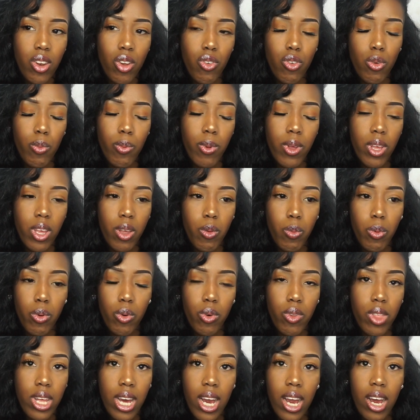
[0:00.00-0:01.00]
other
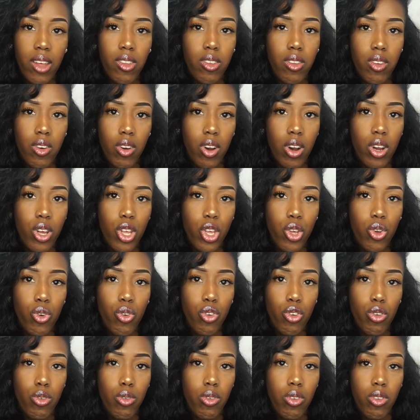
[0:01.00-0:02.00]
people that hasn't got a
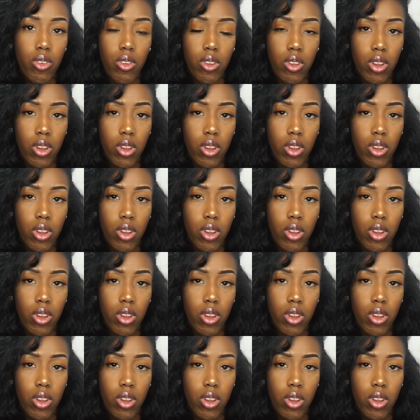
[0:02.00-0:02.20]
YouTube